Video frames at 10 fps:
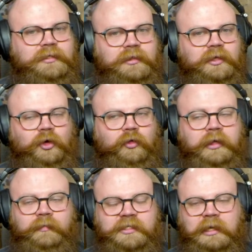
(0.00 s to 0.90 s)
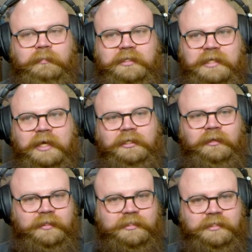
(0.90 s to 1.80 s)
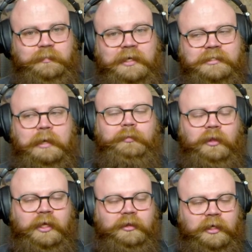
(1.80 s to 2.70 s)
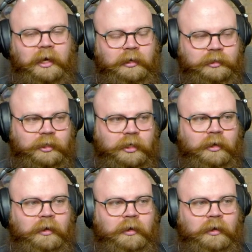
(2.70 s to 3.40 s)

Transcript: the only reason I'm being tagged into this is because I play the character.